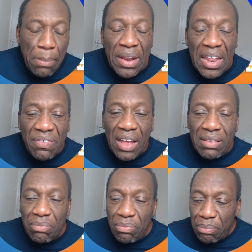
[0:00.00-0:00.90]
I believe
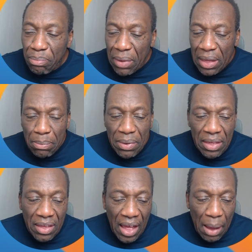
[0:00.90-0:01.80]
that
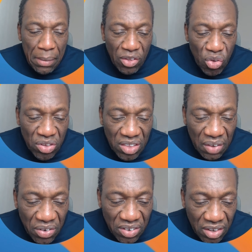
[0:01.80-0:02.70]
maybe I might use a
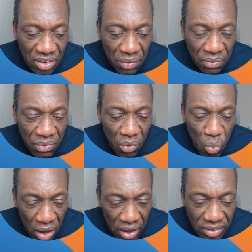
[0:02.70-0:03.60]
different set of
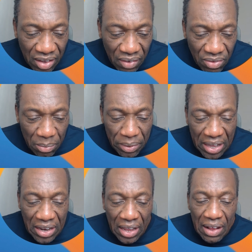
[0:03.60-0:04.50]
words in the
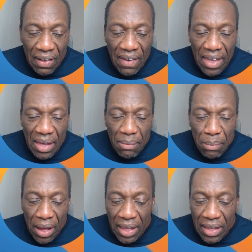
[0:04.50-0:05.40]
beginning.
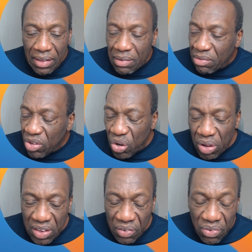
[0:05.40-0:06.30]
By
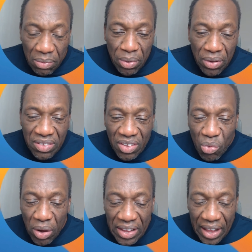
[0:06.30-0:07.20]
a different beast
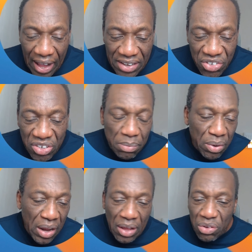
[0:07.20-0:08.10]
is quite catchy,
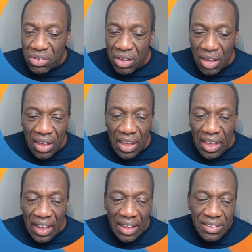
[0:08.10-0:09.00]
but I could say
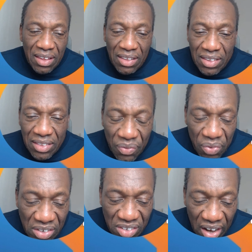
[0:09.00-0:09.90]
it's a
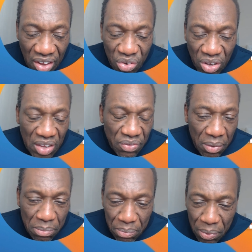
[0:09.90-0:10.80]
different challenge, or a
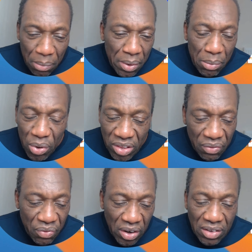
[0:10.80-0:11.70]
different problem, or a
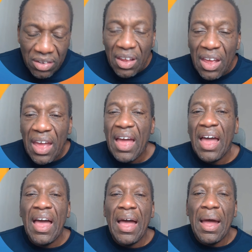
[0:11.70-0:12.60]
different
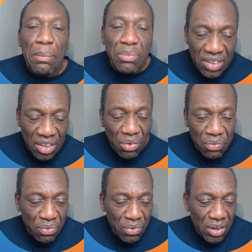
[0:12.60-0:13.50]
set
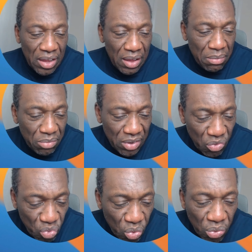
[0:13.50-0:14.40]
of
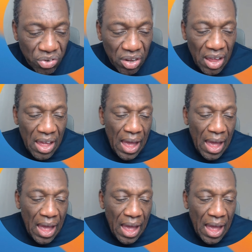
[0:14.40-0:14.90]
rules,